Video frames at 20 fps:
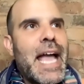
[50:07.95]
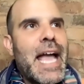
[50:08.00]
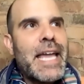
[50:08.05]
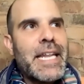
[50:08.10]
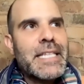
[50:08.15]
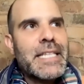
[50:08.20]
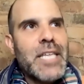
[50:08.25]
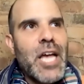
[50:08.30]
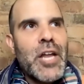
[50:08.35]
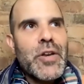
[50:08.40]

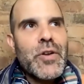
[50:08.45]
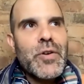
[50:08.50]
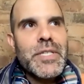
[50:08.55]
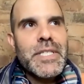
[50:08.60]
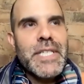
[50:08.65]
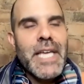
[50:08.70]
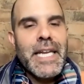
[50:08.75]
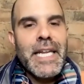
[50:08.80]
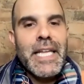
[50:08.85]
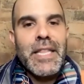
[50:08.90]
and it's
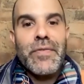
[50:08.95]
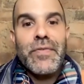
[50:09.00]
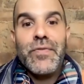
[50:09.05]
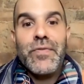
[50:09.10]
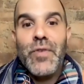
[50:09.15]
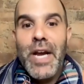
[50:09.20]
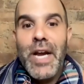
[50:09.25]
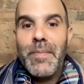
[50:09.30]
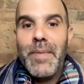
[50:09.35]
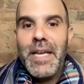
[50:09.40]
understanding the
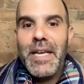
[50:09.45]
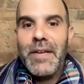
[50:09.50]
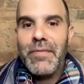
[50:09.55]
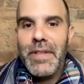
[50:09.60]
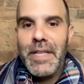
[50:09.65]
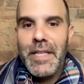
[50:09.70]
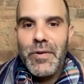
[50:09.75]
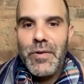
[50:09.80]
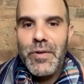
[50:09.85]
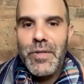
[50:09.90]
framing of
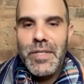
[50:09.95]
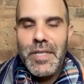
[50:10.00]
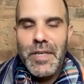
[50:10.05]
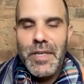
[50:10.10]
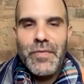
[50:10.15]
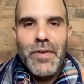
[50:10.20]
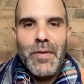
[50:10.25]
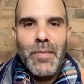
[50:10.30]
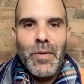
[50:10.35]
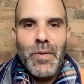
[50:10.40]
literacy
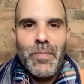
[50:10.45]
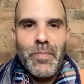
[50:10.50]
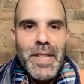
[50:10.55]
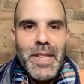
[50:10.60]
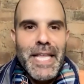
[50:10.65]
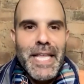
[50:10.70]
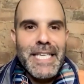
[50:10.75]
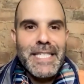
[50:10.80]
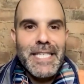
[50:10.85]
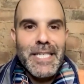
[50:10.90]
from a
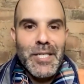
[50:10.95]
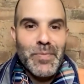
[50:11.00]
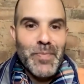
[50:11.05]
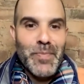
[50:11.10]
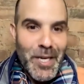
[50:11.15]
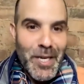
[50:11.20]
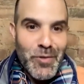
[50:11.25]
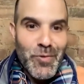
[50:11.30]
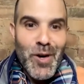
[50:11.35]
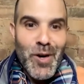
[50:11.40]
place that is
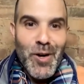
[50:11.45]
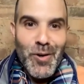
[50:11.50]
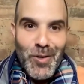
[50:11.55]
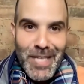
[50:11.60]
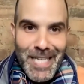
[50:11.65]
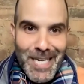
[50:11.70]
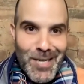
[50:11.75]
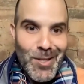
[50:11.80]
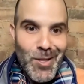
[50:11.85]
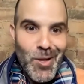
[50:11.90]

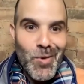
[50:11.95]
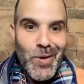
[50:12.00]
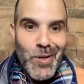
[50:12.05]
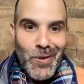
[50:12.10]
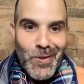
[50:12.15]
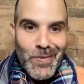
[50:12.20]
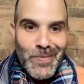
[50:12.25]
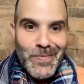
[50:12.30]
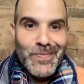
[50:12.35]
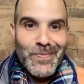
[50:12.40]
patriarchal and
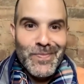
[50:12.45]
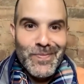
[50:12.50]
colonial